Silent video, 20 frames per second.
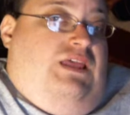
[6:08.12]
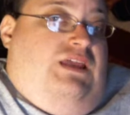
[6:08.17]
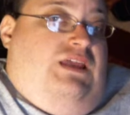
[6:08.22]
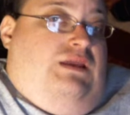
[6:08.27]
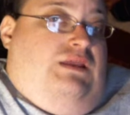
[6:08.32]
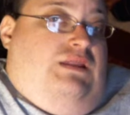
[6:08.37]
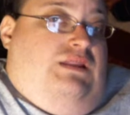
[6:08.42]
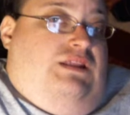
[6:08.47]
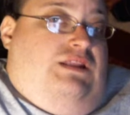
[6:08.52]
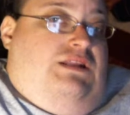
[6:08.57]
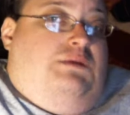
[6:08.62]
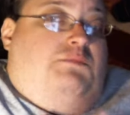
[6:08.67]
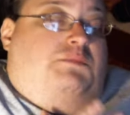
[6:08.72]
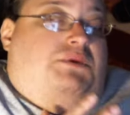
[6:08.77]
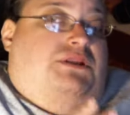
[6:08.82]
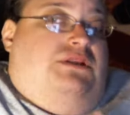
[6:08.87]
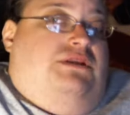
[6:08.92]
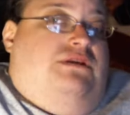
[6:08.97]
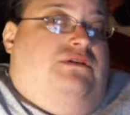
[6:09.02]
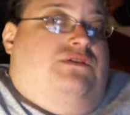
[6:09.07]
And
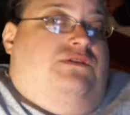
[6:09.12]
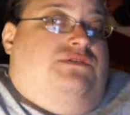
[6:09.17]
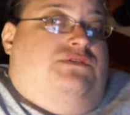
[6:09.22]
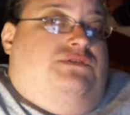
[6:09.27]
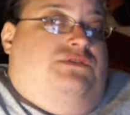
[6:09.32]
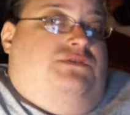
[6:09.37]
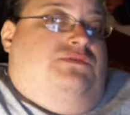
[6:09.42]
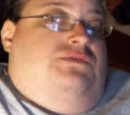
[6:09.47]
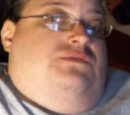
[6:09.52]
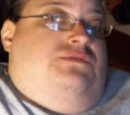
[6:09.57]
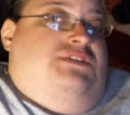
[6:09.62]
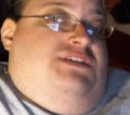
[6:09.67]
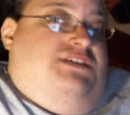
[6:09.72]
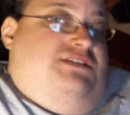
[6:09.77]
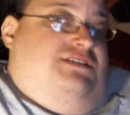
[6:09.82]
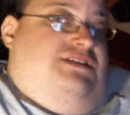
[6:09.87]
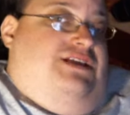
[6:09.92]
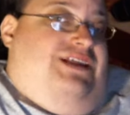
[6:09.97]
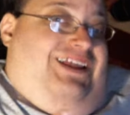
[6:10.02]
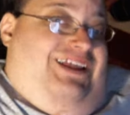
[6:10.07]
anybody else who
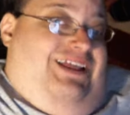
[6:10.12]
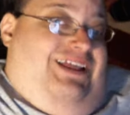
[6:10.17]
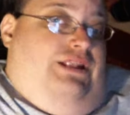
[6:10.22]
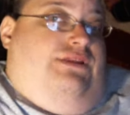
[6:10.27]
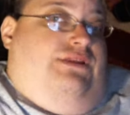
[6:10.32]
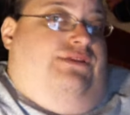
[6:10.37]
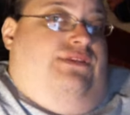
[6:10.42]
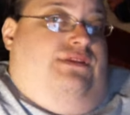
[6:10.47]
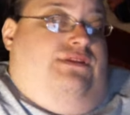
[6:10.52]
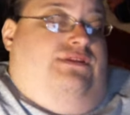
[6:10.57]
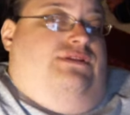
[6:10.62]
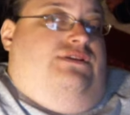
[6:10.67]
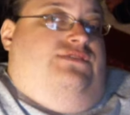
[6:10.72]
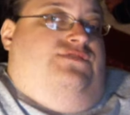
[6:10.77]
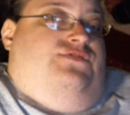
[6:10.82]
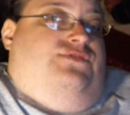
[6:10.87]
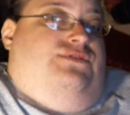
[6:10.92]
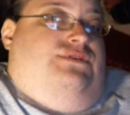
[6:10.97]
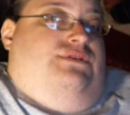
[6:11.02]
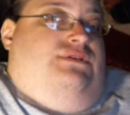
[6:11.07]
says anything
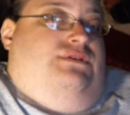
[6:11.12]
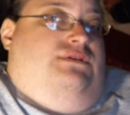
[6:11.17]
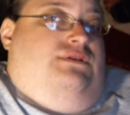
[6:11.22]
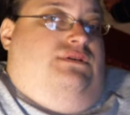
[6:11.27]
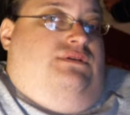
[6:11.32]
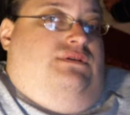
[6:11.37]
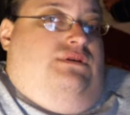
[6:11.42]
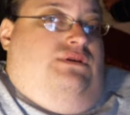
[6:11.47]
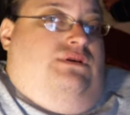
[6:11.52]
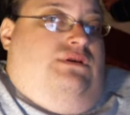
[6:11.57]
differently